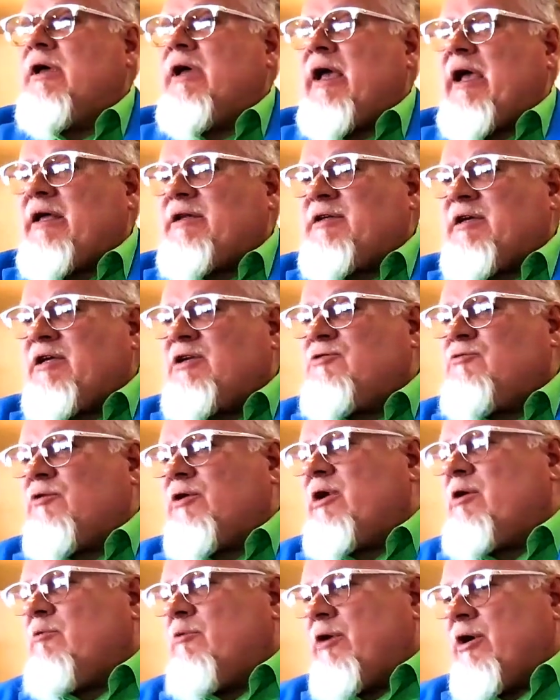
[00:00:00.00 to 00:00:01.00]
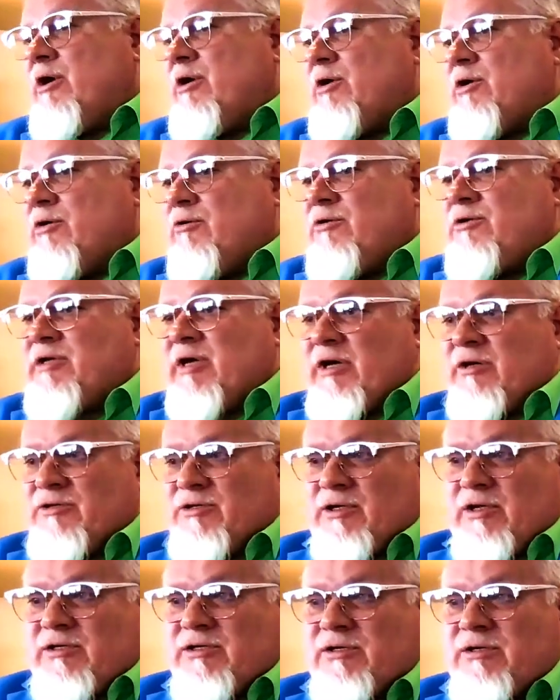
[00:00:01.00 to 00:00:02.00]
18:21, Luke tells
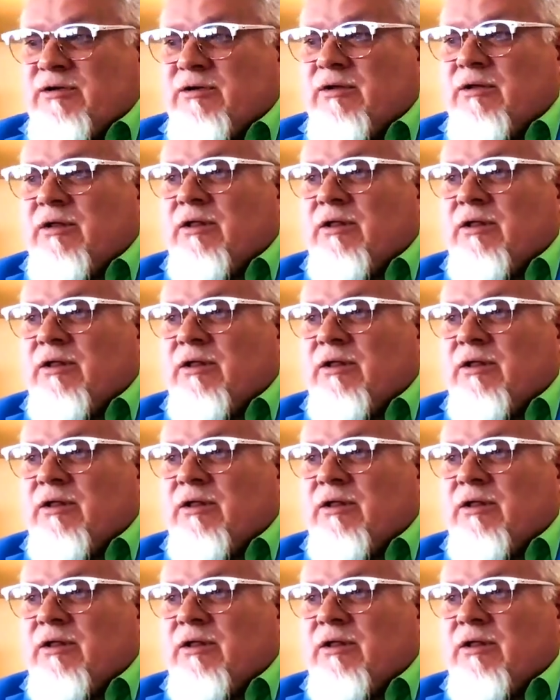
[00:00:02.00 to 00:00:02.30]
us,